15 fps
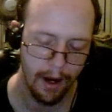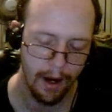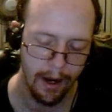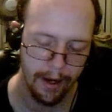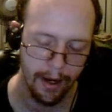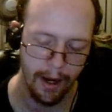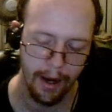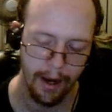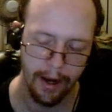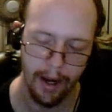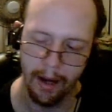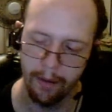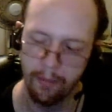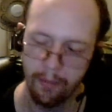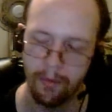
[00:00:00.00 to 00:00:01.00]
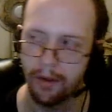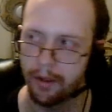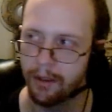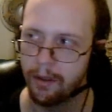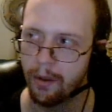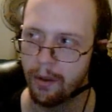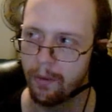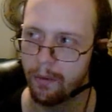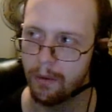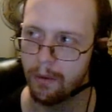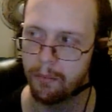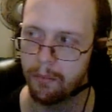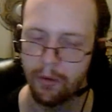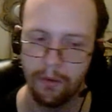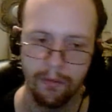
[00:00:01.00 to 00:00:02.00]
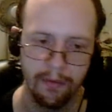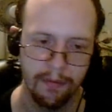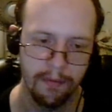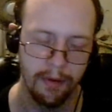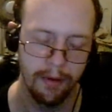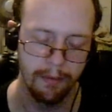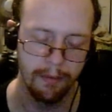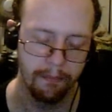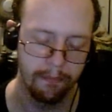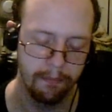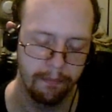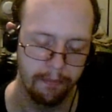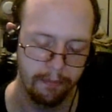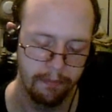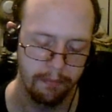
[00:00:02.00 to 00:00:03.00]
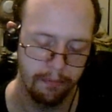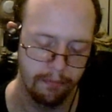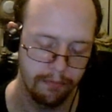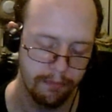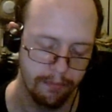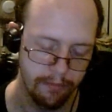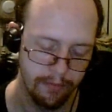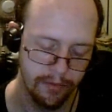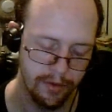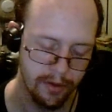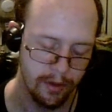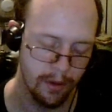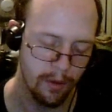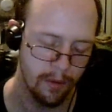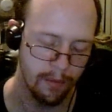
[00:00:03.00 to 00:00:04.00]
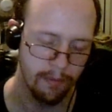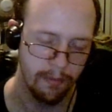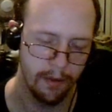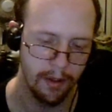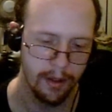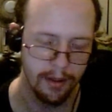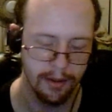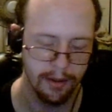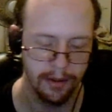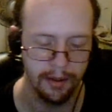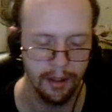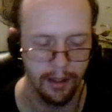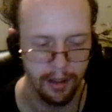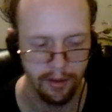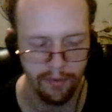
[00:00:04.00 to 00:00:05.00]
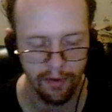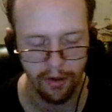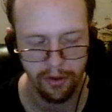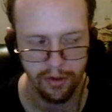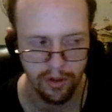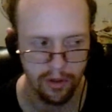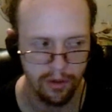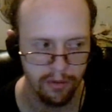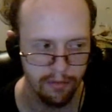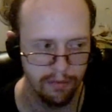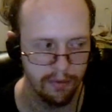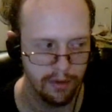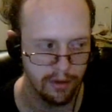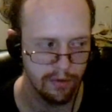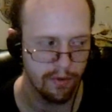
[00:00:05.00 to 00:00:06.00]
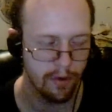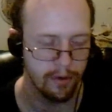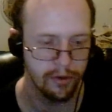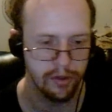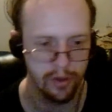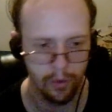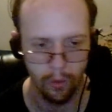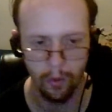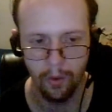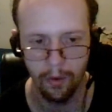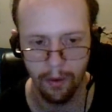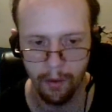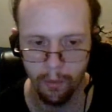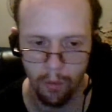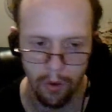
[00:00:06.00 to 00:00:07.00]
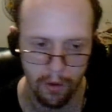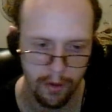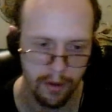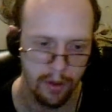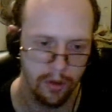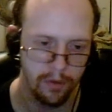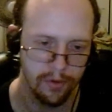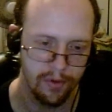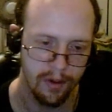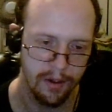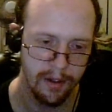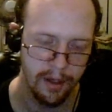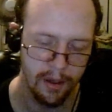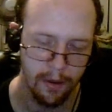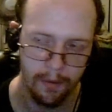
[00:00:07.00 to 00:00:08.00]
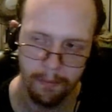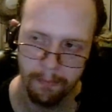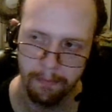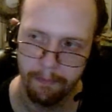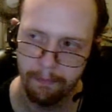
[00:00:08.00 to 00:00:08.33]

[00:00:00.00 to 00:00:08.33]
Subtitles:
I really don't approve of it. So as far as school and work goes right now,